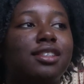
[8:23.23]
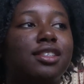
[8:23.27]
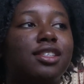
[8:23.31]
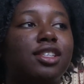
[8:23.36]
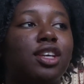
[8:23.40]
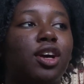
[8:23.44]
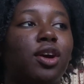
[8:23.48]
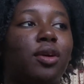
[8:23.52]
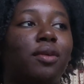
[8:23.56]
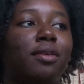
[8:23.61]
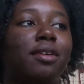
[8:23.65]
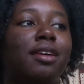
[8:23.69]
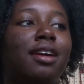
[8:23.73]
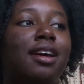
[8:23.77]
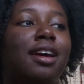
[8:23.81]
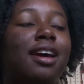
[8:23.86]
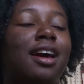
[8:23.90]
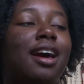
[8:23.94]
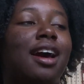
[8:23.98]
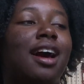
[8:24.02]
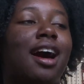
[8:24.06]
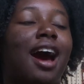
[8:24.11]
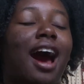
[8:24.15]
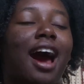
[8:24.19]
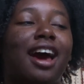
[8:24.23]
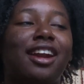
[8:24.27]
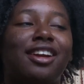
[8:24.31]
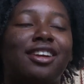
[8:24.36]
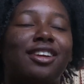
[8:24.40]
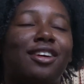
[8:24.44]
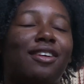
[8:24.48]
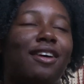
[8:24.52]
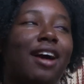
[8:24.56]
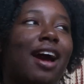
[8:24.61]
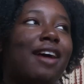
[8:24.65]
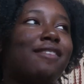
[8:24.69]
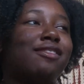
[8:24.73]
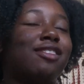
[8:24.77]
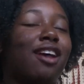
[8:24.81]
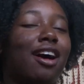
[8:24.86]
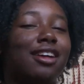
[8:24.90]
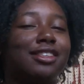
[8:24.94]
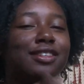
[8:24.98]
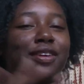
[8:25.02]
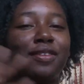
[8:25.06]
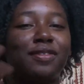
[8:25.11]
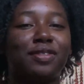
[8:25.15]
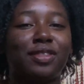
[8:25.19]
And so, I don't know, I
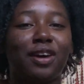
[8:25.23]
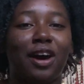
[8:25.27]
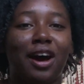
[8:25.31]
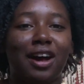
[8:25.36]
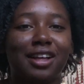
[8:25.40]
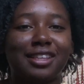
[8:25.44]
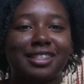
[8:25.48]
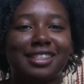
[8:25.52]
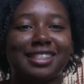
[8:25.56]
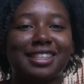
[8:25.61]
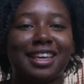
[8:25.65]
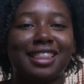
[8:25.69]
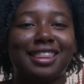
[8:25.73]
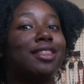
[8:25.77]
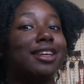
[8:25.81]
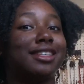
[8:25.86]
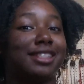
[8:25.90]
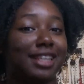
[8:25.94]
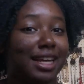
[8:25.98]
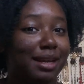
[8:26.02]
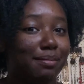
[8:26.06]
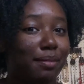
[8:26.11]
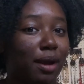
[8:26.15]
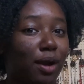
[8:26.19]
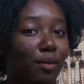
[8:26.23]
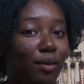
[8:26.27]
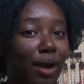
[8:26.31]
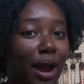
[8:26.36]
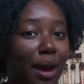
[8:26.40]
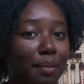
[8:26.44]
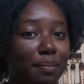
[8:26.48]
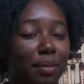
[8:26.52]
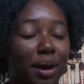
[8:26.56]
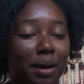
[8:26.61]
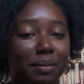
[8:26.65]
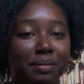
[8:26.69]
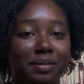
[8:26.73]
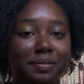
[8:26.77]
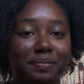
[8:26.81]
have lots of thoughts. Put this in my wrap